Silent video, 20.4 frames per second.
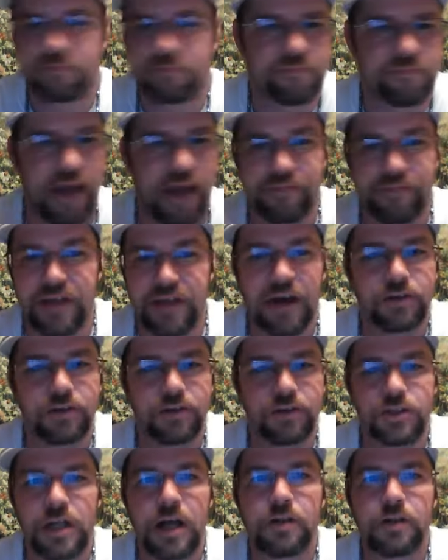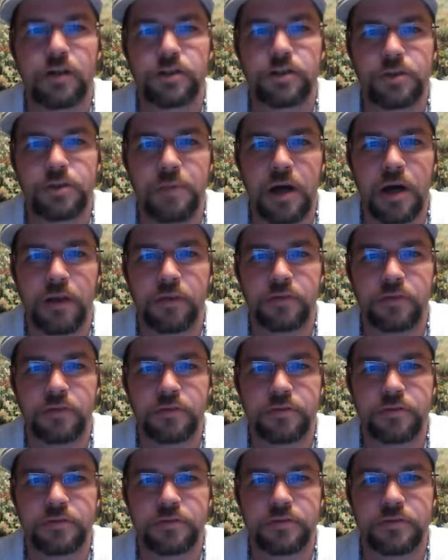$5,000 a month,
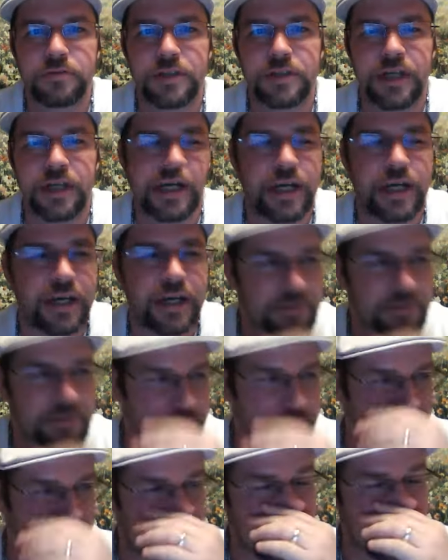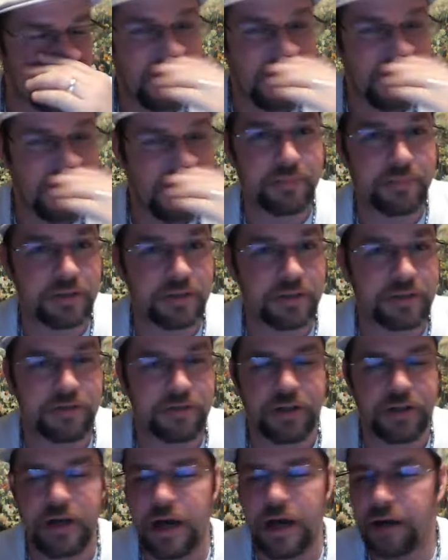and it's pretty common, believe it
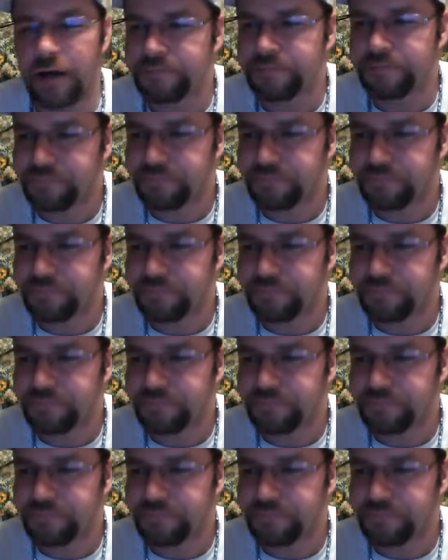or not.